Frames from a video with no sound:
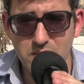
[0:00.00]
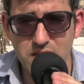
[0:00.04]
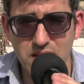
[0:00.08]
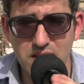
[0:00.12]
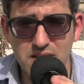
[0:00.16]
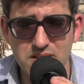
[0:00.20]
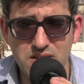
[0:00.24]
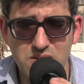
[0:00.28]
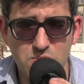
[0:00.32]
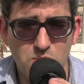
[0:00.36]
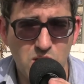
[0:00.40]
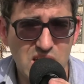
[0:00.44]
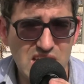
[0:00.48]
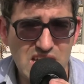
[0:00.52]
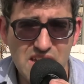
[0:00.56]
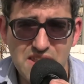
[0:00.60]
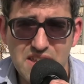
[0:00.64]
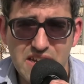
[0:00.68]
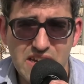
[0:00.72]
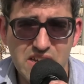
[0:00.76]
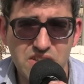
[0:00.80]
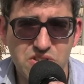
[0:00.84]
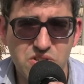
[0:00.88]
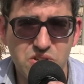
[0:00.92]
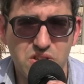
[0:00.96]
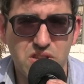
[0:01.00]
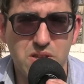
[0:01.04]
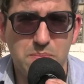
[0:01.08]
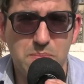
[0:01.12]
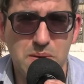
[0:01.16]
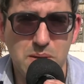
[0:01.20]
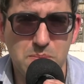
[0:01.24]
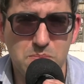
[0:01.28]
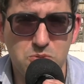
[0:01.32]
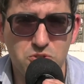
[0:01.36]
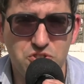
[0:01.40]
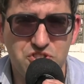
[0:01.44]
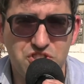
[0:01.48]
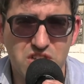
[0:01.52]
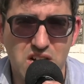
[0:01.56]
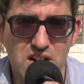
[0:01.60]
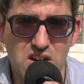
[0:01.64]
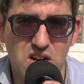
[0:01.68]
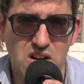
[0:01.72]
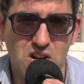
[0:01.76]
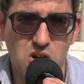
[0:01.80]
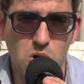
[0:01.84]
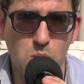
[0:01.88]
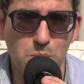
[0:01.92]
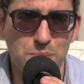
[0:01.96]
This is why I think it's good that people
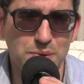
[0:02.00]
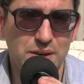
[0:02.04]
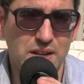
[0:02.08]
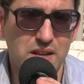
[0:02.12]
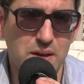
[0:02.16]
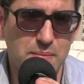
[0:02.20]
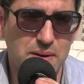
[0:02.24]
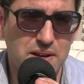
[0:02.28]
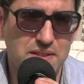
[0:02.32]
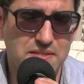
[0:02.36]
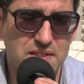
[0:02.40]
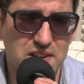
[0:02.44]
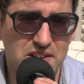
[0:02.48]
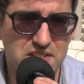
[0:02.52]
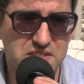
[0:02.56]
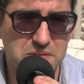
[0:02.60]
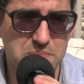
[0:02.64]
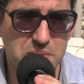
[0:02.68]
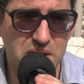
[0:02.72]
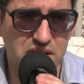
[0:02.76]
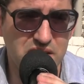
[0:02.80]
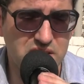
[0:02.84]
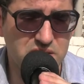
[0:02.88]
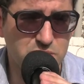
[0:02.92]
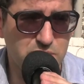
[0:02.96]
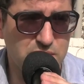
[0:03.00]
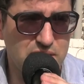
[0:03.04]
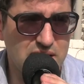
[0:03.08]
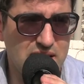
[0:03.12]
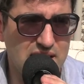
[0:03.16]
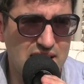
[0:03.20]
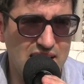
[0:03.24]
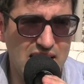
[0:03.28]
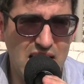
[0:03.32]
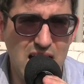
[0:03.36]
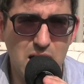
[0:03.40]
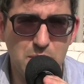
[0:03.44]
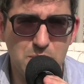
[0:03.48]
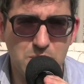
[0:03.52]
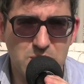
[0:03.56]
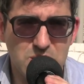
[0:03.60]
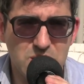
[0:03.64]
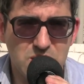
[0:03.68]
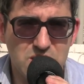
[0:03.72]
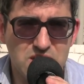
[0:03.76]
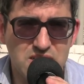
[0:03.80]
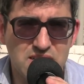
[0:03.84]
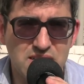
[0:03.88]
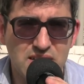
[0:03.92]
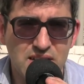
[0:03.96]
share openly about their experience with Aliyah,
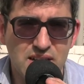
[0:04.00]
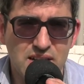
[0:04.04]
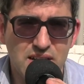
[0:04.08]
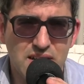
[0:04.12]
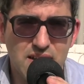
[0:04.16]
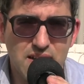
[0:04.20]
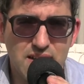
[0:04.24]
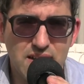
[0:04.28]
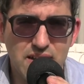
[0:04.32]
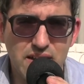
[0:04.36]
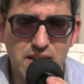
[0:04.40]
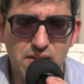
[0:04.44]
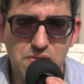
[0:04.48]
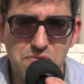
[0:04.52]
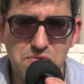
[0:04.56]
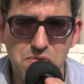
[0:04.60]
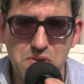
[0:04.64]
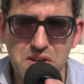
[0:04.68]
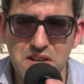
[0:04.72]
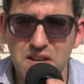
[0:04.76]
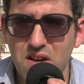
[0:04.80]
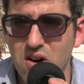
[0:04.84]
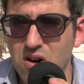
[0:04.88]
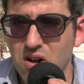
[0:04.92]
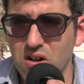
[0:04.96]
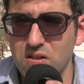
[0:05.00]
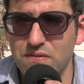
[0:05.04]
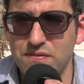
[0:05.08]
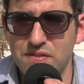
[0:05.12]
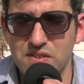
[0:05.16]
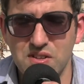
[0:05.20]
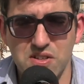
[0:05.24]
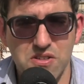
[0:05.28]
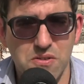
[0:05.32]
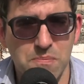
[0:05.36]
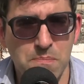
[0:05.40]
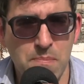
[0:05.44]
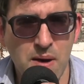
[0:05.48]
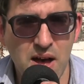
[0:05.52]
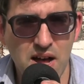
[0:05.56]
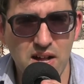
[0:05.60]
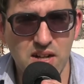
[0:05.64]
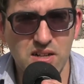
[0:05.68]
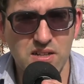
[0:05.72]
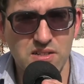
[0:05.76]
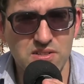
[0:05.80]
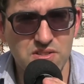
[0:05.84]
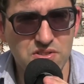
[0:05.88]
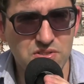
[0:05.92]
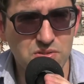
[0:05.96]
because if we all feel
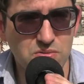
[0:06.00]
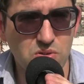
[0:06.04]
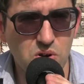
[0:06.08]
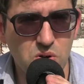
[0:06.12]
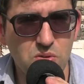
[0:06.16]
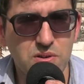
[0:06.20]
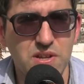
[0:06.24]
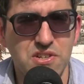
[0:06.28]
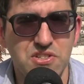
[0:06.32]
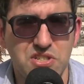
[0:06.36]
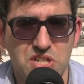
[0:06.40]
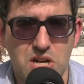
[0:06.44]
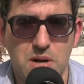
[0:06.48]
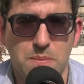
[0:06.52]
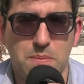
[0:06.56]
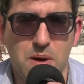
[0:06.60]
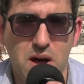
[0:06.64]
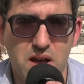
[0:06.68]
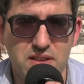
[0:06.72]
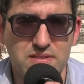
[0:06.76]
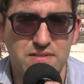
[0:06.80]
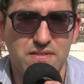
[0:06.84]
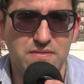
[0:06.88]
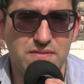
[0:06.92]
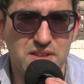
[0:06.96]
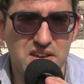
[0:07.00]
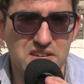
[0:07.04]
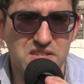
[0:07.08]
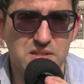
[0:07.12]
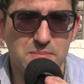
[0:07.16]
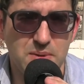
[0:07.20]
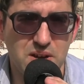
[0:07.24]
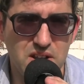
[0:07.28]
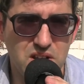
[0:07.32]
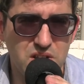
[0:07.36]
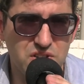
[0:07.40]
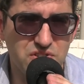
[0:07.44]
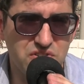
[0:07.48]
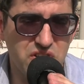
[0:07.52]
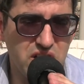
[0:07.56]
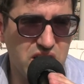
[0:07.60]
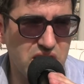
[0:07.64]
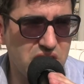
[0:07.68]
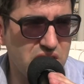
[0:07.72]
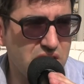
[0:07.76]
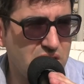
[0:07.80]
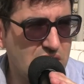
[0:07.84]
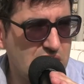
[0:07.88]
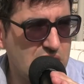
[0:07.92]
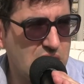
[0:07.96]
compelled to only share positive things about
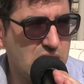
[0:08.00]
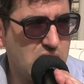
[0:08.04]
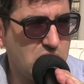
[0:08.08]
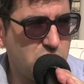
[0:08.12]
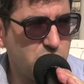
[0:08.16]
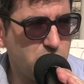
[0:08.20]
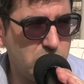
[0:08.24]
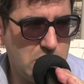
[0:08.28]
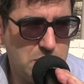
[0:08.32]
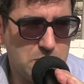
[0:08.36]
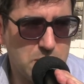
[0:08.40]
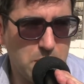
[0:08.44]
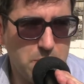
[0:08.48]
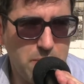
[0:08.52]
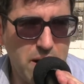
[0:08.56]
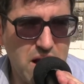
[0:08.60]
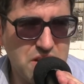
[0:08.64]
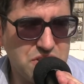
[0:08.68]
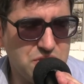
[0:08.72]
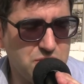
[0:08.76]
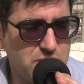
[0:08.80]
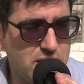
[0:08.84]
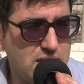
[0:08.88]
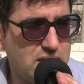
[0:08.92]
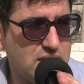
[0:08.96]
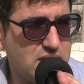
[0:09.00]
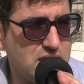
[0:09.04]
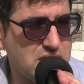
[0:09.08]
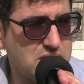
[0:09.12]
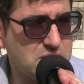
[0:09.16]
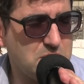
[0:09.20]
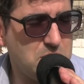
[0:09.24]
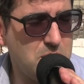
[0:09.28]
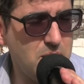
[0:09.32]
Israel, we perpetuate this